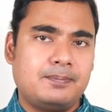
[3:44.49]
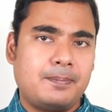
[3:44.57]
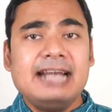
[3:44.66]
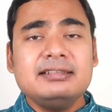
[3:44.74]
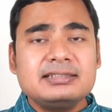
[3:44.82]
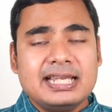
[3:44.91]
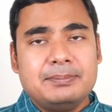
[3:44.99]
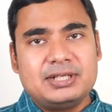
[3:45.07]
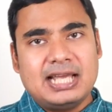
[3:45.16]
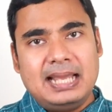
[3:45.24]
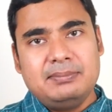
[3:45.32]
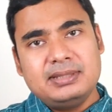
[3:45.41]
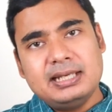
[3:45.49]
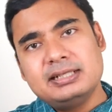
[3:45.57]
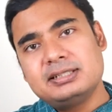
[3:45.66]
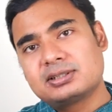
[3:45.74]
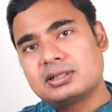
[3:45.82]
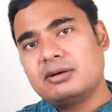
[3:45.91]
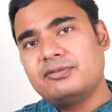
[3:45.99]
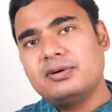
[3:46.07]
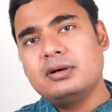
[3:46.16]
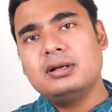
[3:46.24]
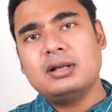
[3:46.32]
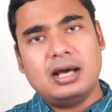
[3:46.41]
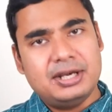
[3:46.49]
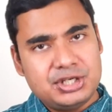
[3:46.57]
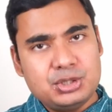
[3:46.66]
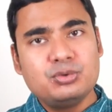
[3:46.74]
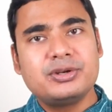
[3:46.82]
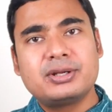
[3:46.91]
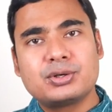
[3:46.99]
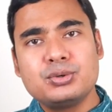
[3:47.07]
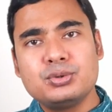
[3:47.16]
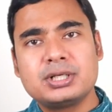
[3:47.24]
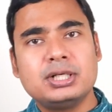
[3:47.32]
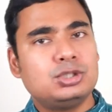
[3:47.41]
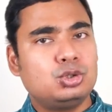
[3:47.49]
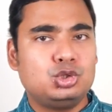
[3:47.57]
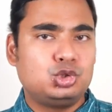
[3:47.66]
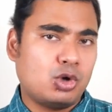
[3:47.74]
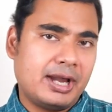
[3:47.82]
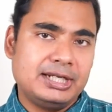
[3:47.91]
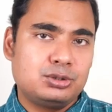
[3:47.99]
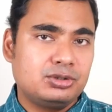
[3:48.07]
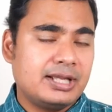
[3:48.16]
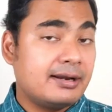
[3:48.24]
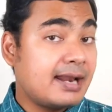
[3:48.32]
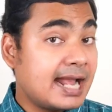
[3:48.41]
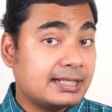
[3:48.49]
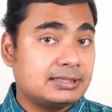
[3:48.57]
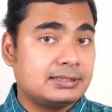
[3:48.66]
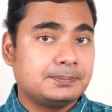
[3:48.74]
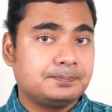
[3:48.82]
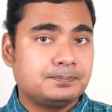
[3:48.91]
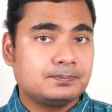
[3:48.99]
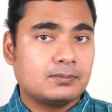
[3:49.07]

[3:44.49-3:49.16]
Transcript: At the same time, they discover a new recruit to join to their ranks.